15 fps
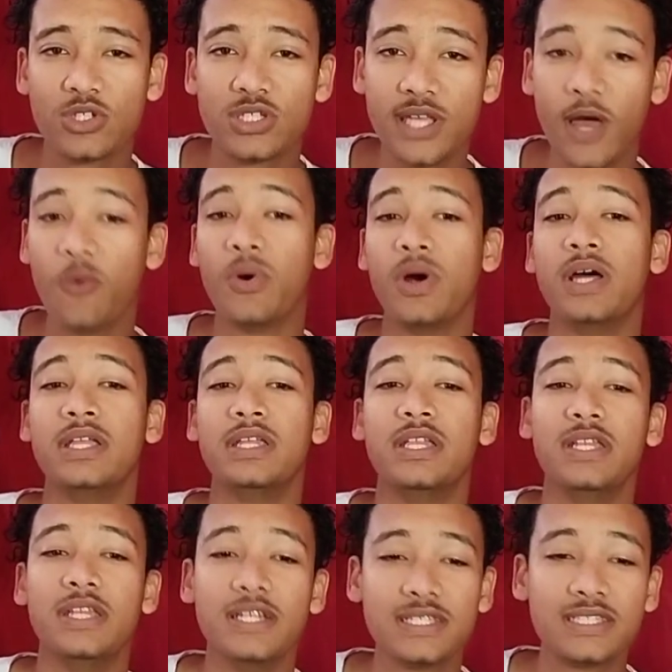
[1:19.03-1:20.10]
So the
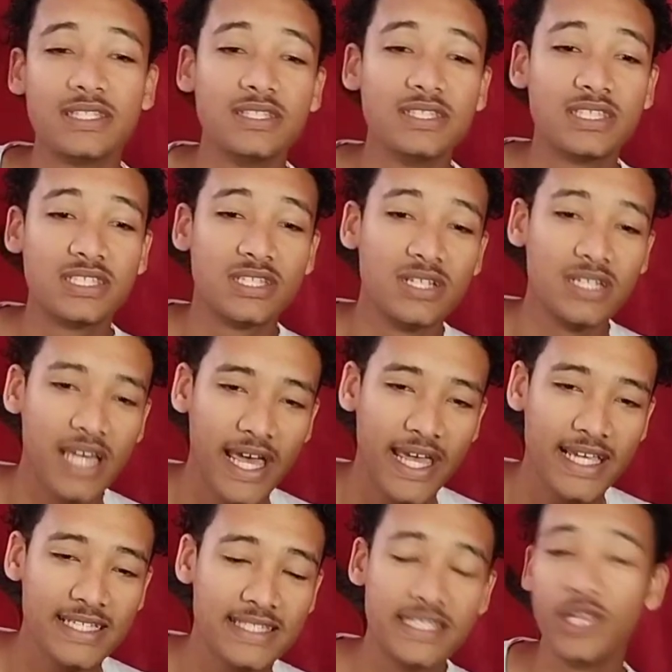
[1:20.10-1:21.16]
Nissan
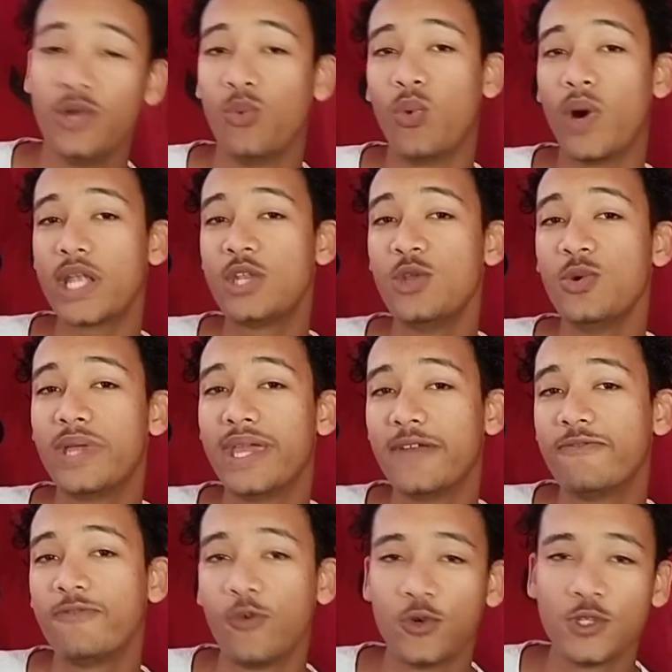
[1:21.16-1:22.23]
Sileighty, what do you
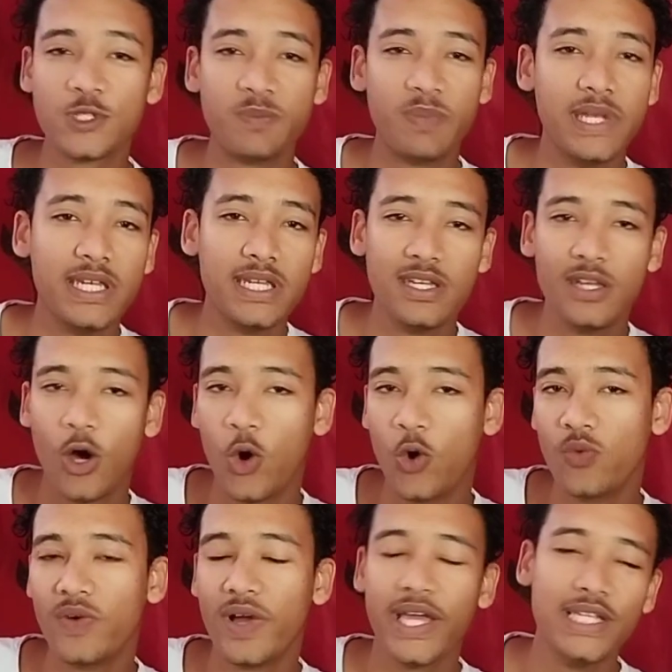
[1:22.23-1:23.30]
get for spending
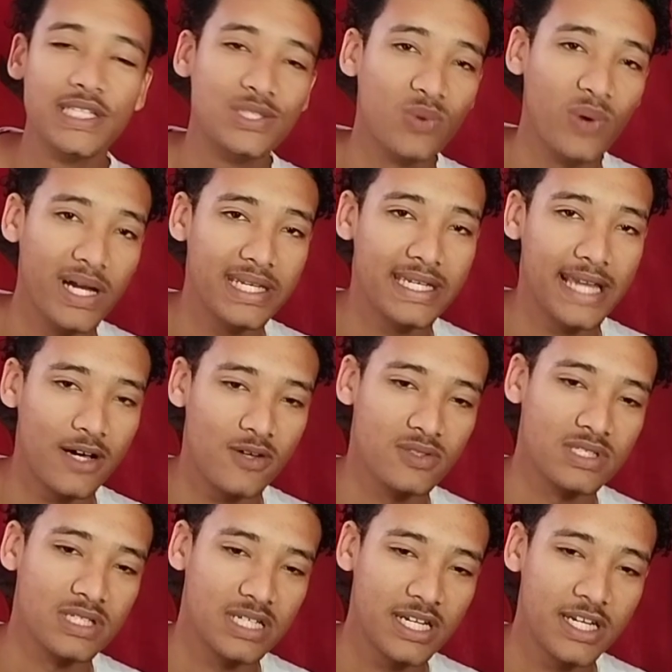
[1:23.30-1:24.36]
over
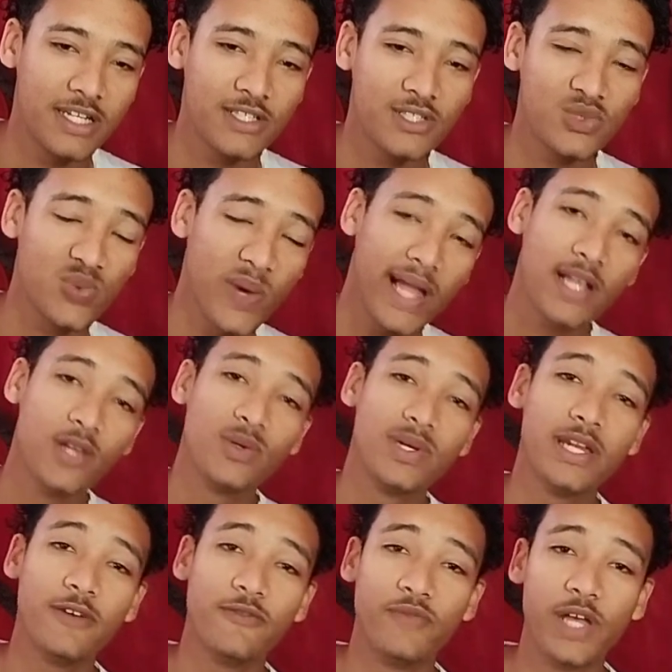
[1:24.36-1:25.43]
81,000 credits? Well, you
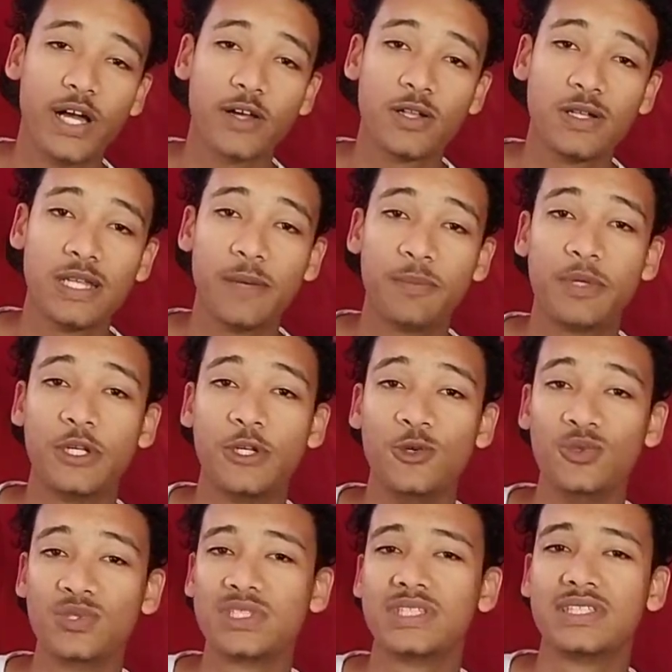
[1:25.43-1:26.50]
get a vehicle that
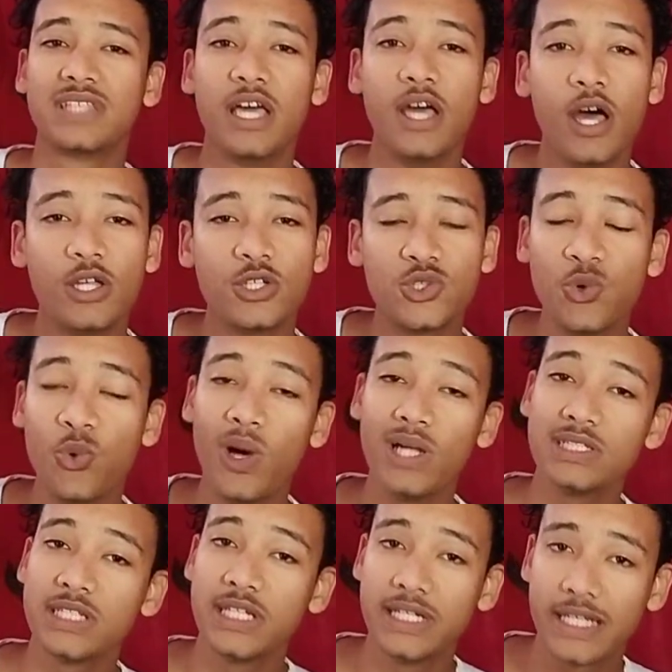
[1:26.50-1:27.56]
produces
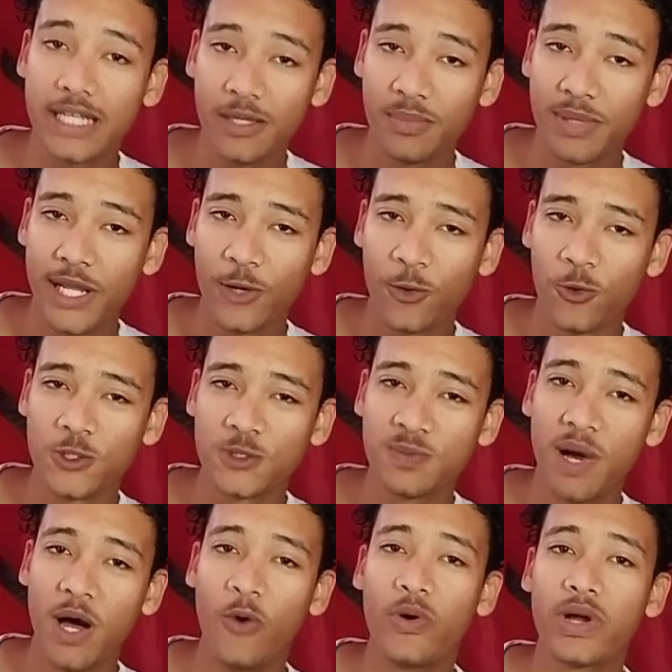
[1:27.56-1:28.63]
203 brake
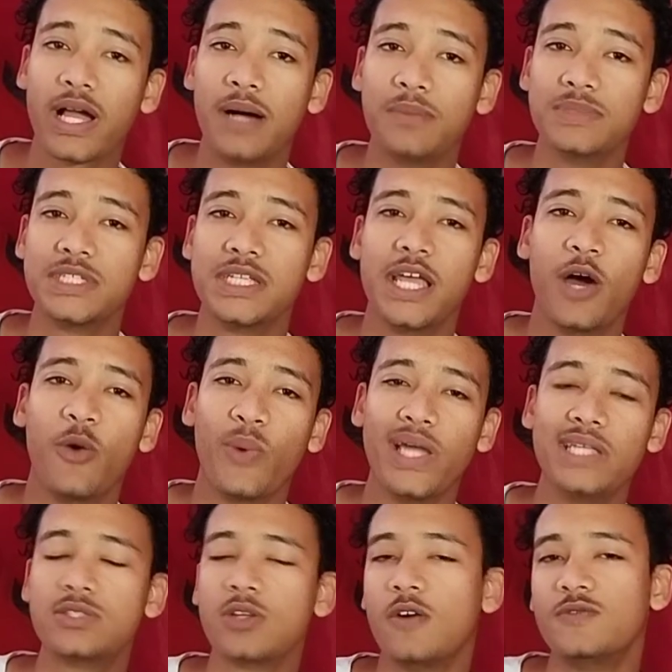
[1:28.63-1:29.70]
horsepower, comes in at a
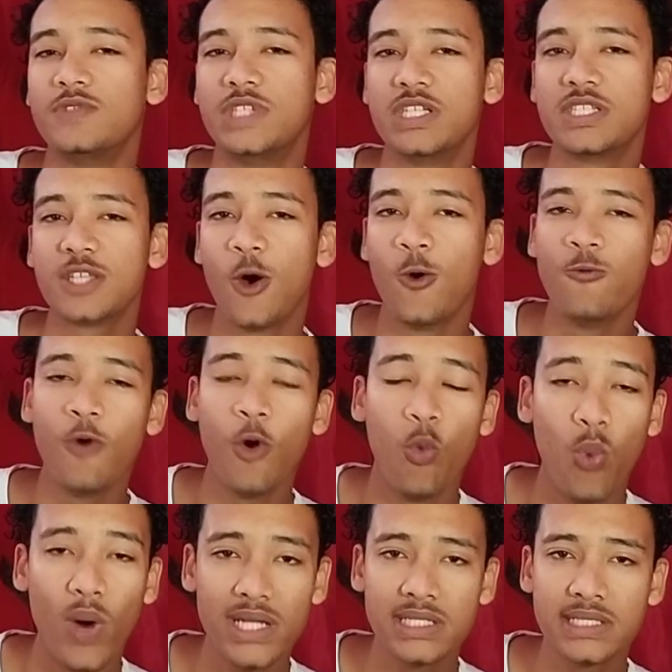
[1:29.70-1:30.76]
weight of just over
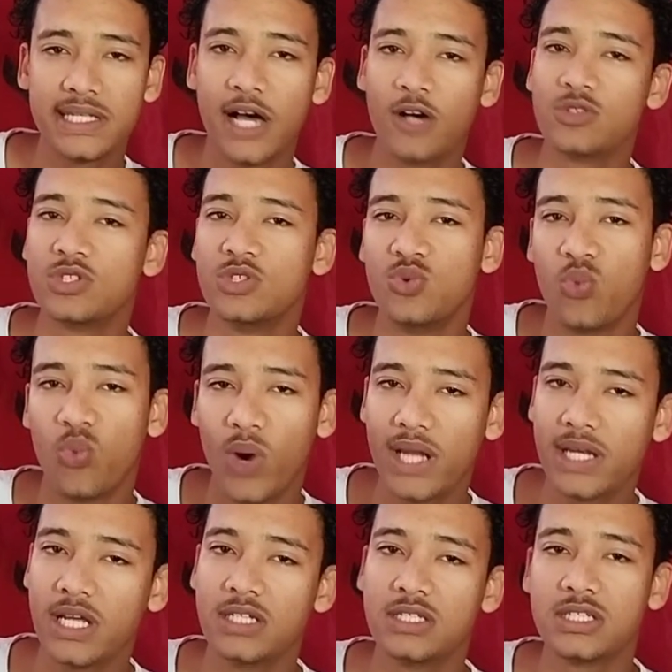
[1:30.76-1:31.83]

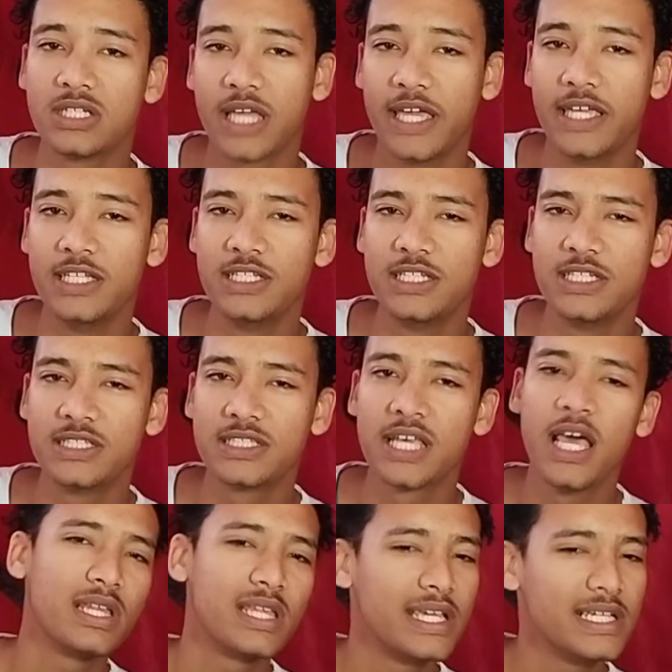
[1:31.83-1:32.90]
1,100 kgs.
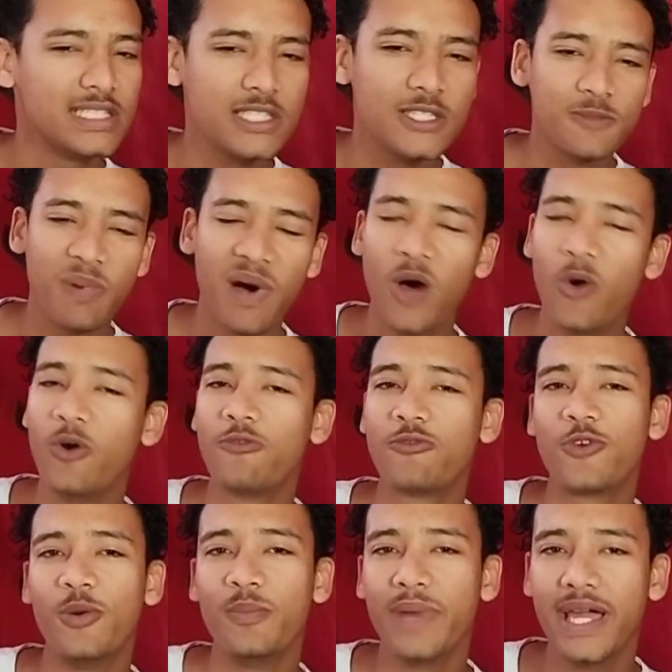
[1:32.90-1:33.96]
It gets power
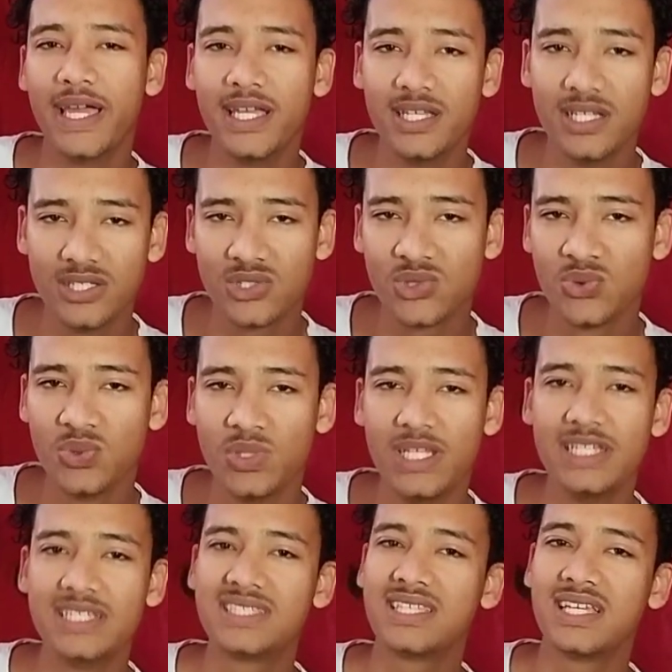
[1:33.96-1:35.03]
from a
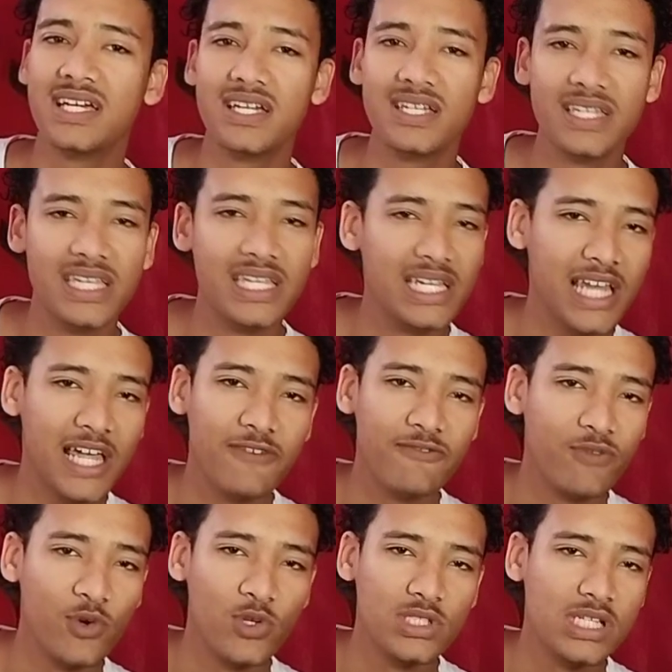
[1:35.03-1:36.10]
2-liter inline
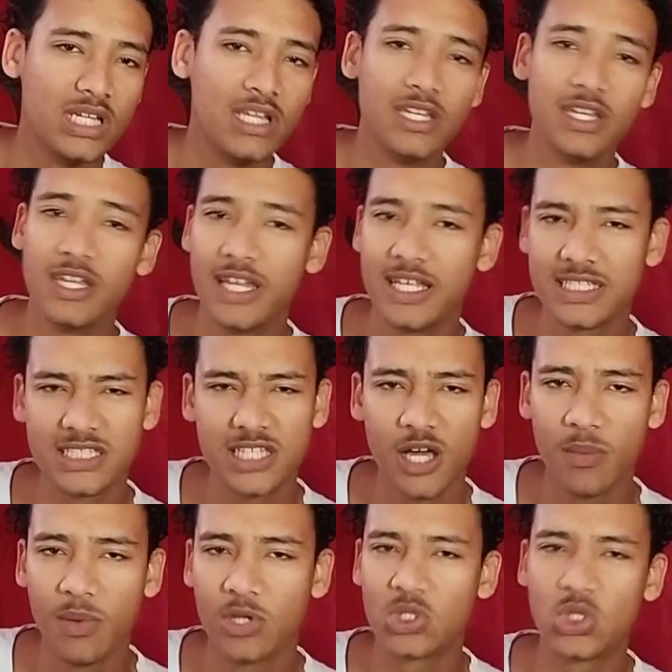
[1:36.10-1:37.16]
4-cylinder that's
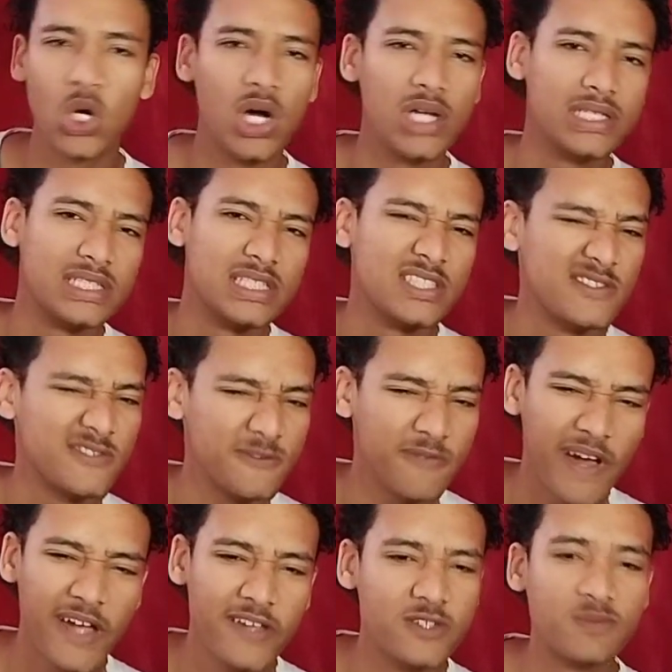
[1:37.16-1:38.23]
turbocharged. It's
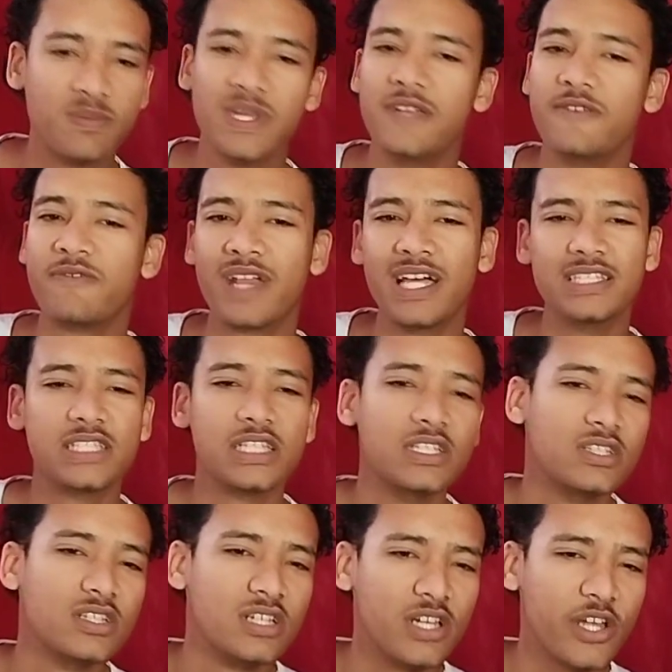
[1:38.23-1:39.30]
5-speed, front
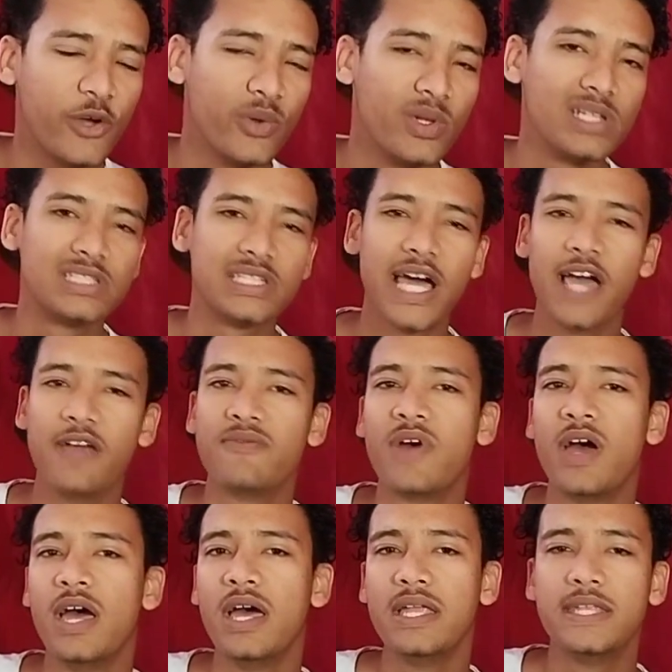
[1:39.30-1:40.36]
engine, rear-wheel drive,
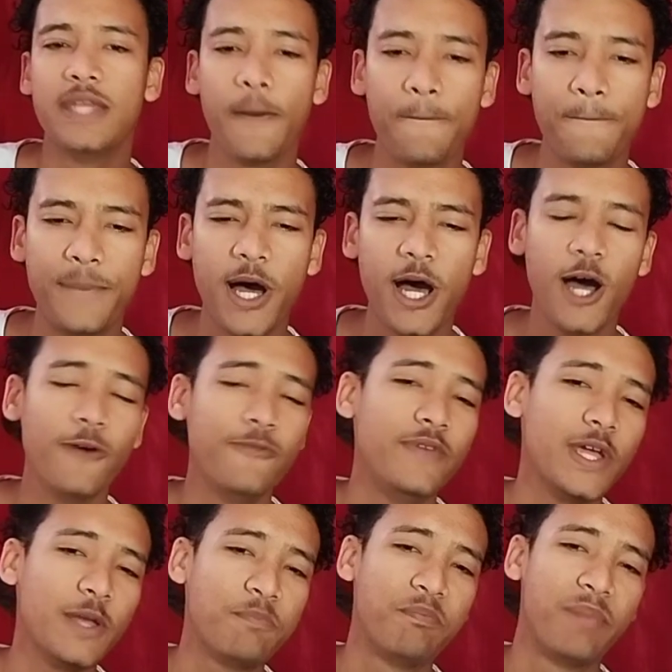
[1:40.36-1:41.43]
the
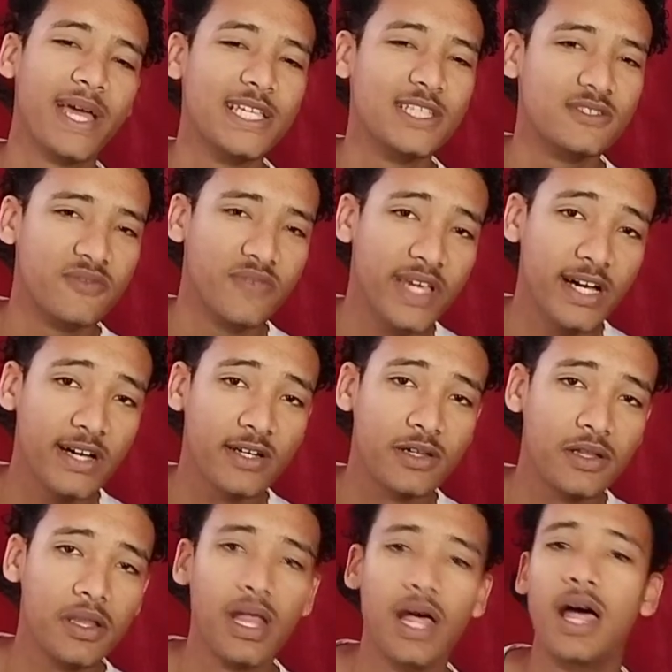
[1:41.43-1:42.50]
perfect base
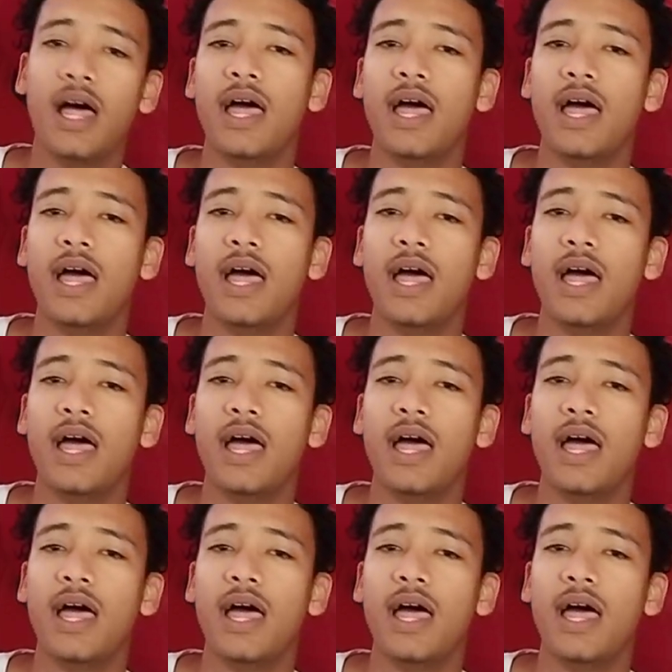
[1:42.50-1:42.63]
vehicle.